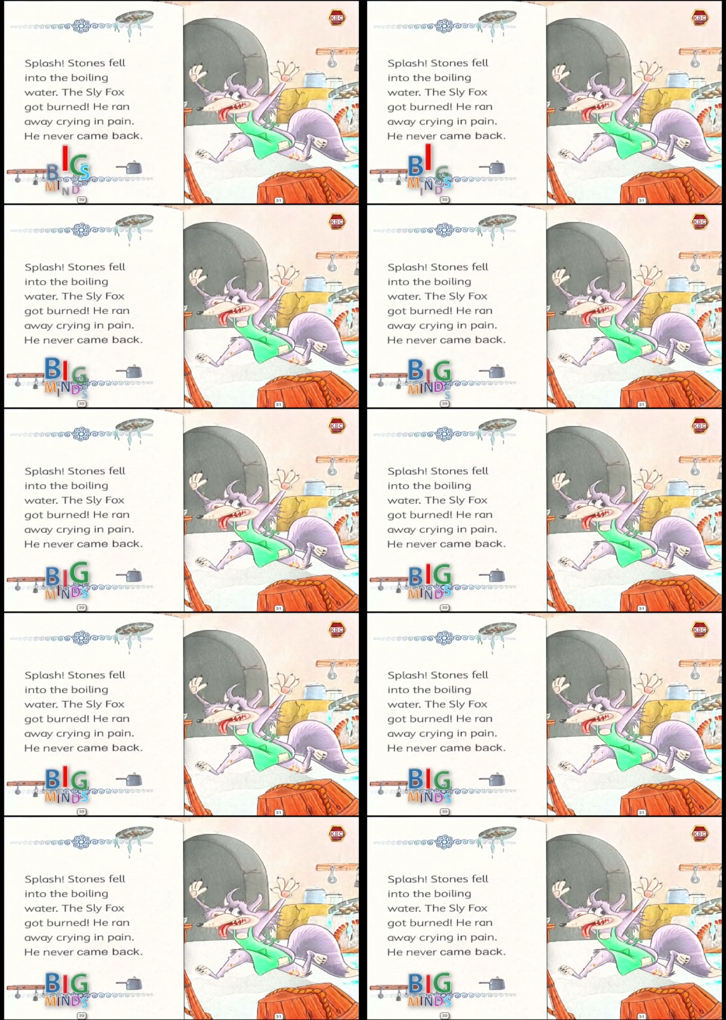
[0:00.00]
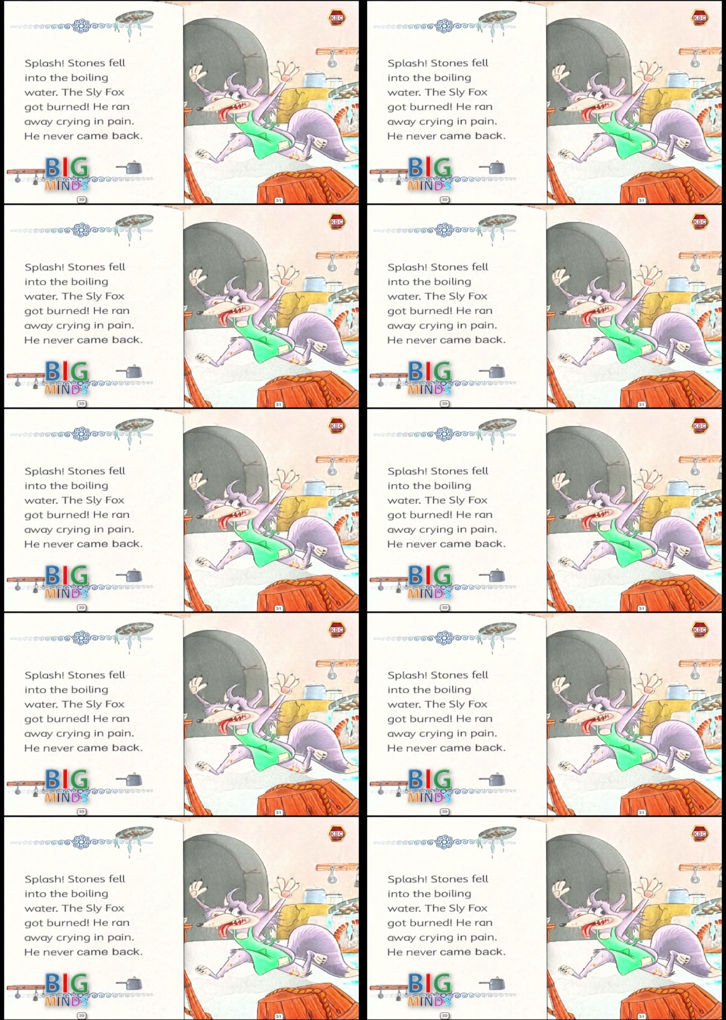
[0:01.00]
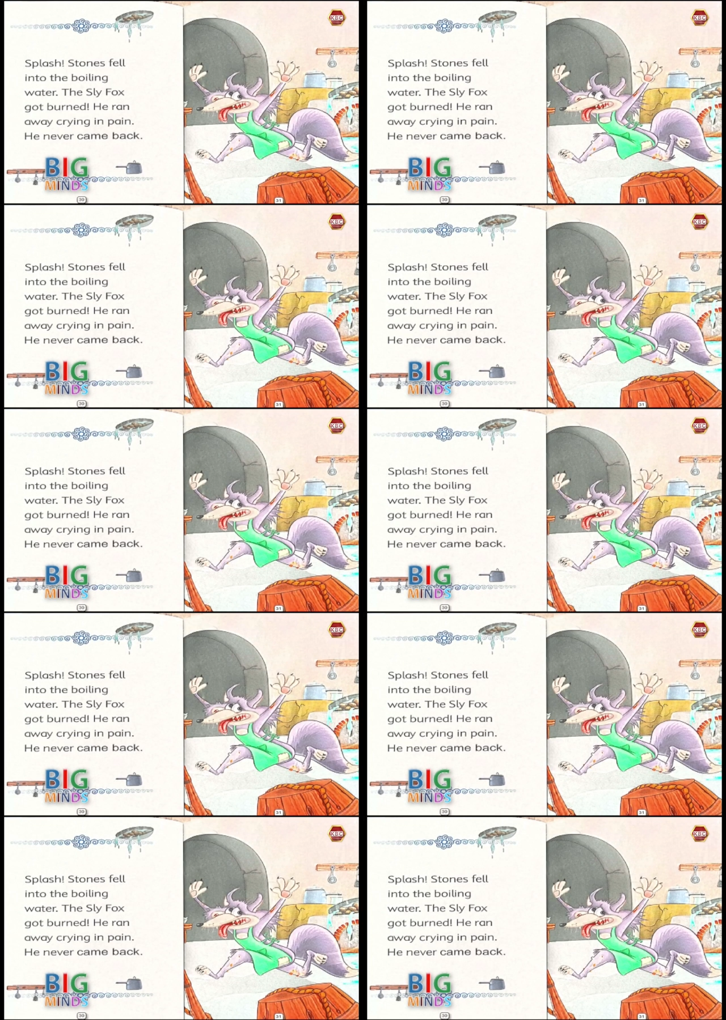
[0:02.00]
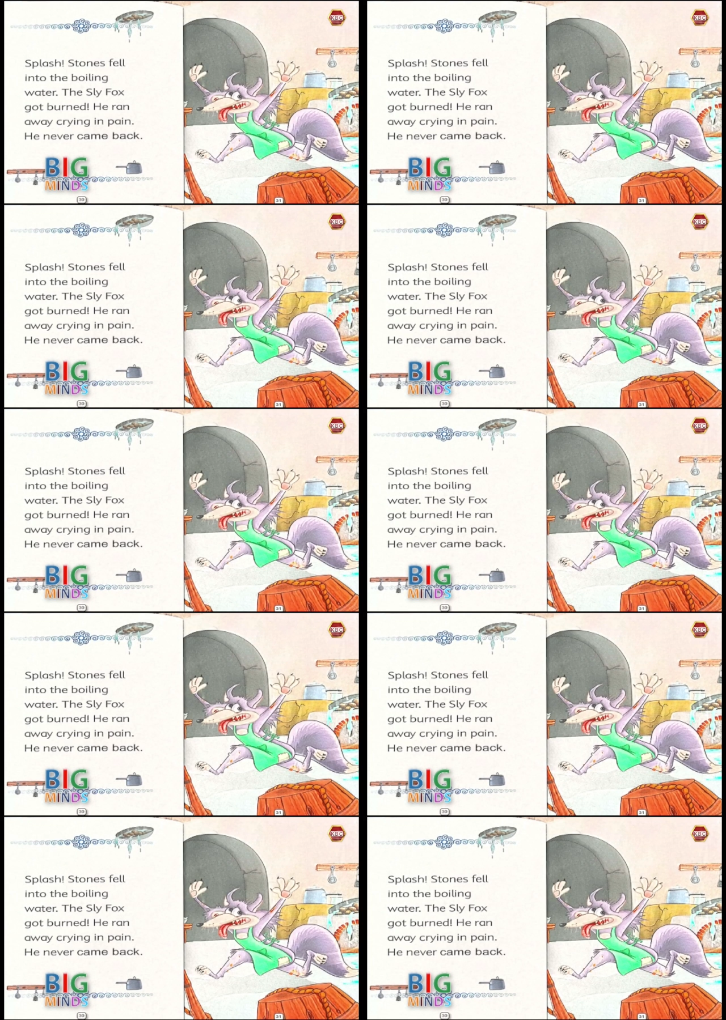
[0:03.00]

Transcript: Nobody's mouth can be seen.